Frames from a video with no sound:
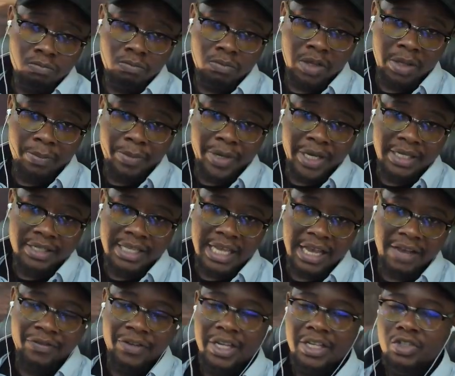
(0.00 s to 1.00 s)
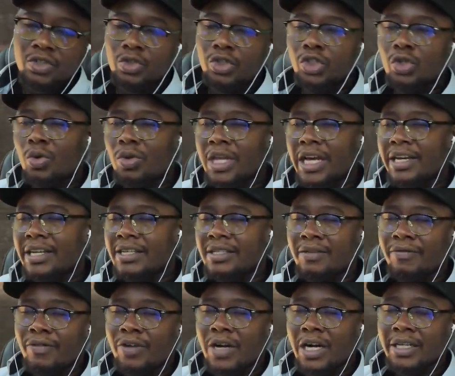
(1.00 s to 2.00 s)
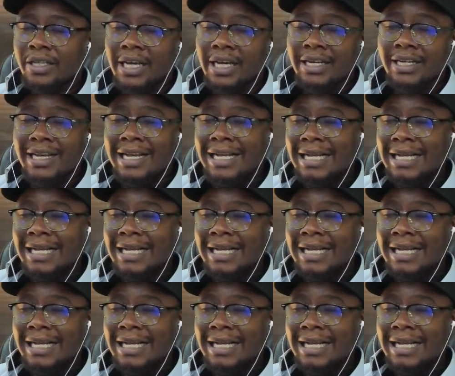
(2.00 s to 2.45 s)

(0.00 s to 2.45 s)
the biggest evidence to show that is the fact that